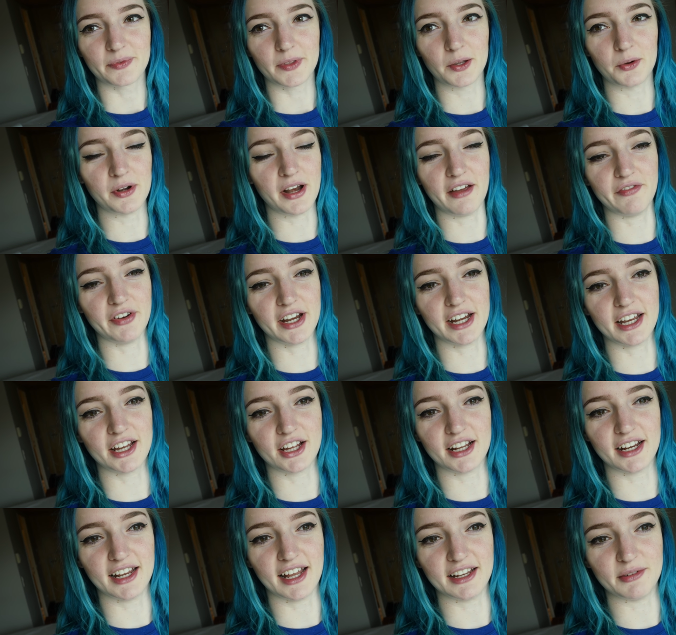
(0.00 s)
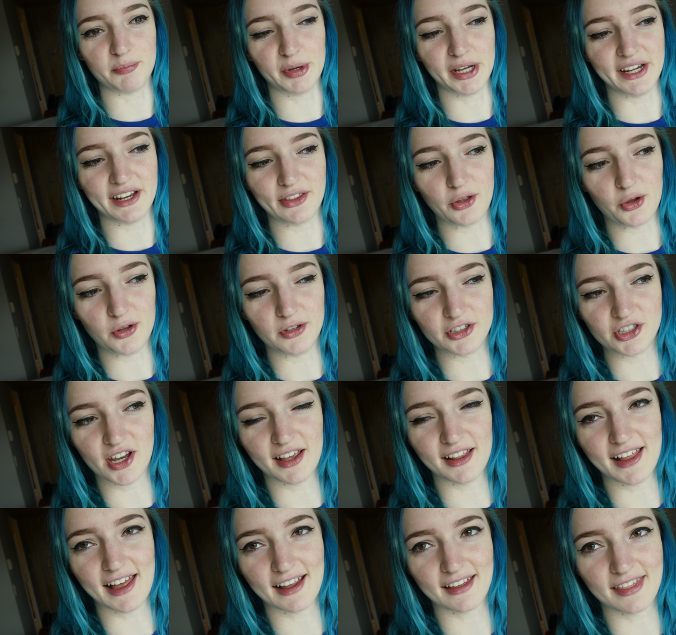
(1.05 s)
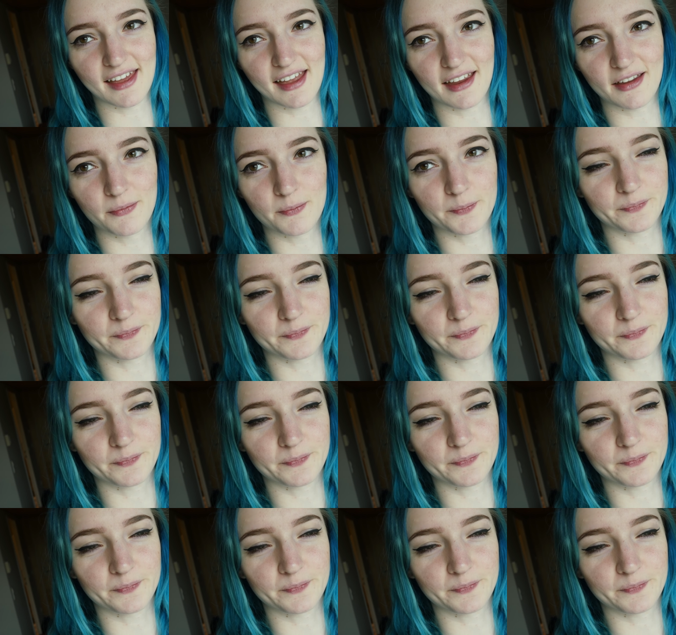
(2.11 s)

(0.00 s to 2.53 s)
we're not very good at beating the whole jet lag thing.